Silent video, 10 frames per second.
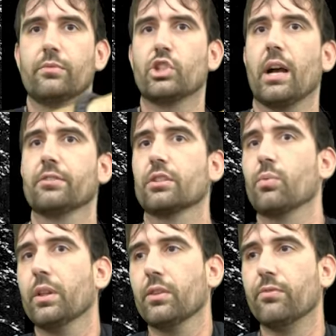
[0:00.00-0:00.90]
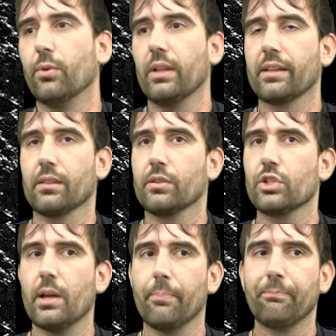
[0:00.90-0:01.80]
shots just went the full length of the
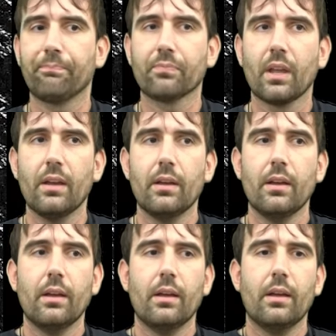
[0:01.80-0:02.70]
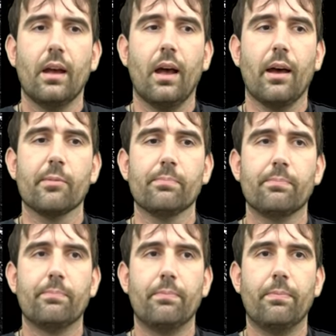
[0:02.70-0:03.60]
ship. Uh,
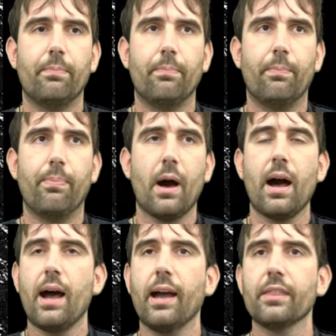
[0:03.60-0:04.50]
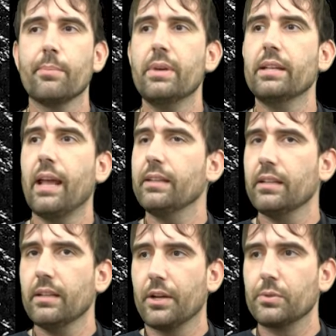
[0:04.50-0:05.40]
by the mid
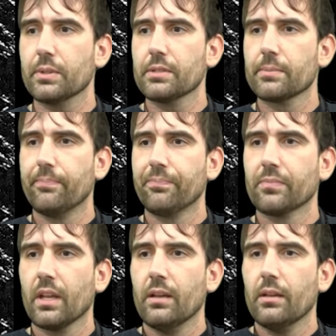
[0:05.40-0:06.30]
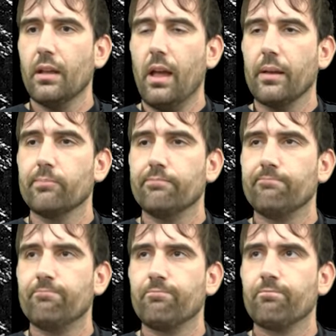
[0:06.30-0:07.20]
1800s, uh,
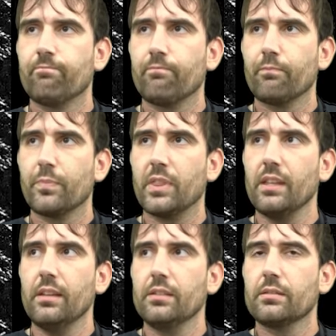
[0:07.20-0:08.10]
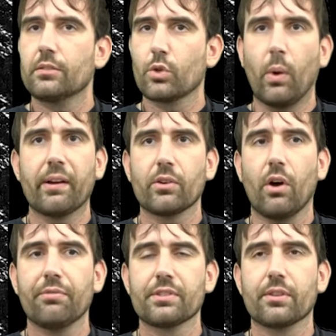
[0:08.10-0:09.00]
the squared
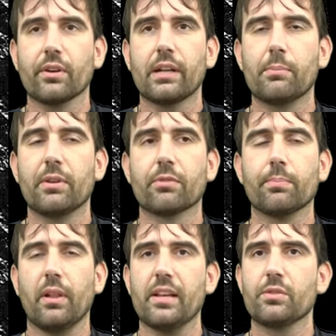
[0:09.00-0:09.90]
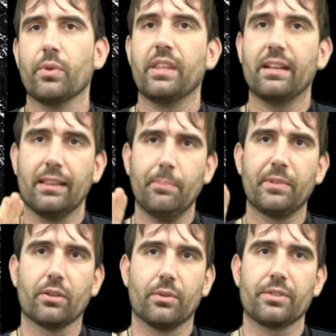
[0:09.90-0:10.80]
off stern had been replaced with an
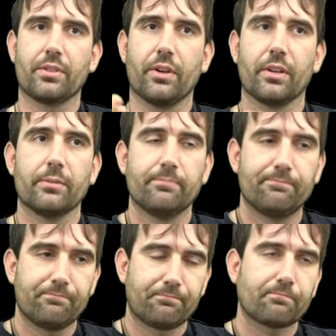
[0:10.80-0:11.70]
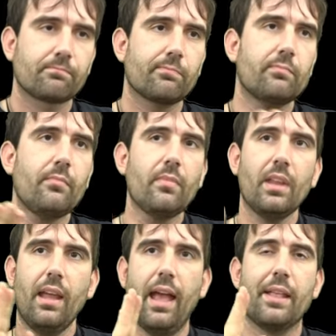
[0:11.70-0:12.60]
elliptical stern.
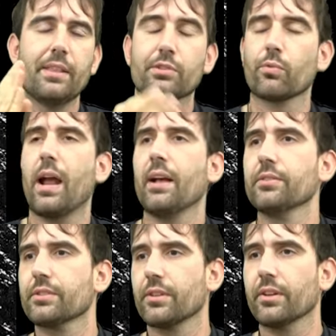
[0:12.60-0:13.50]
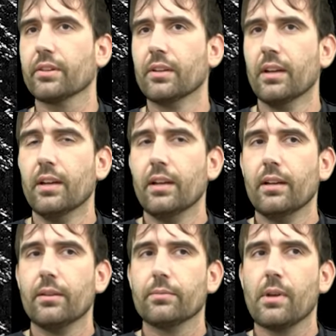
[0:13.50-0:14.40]
And this round stern
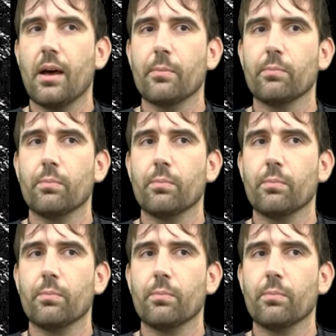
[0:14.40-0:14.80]
uh,